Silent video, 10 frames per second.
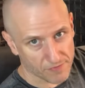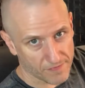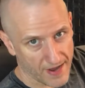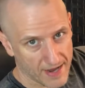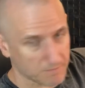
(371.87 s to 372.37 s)
of
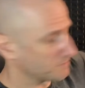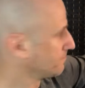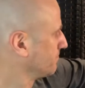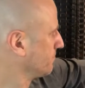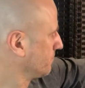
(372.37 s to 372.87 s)
fat,
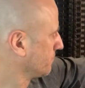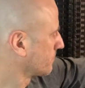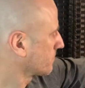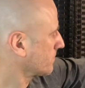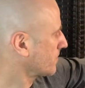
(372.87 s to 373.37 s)

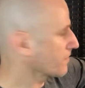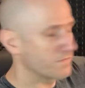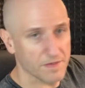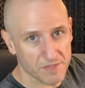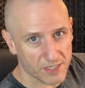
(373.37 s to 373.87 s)

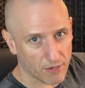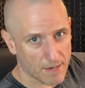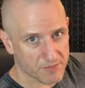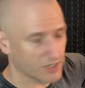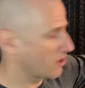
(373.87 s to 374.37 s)
15 grams